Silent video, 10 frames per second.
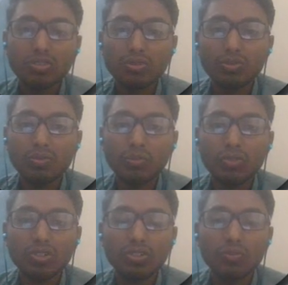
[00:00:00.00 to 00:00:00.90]
So
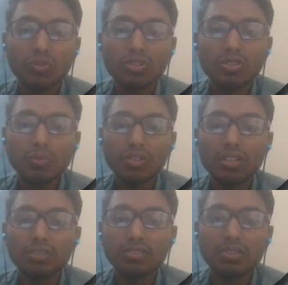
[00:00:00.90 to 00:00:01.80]
most of
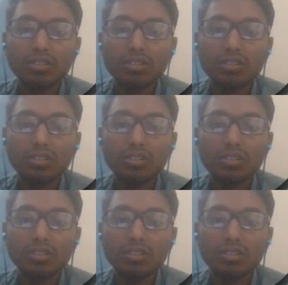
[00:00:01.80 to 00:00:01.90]
the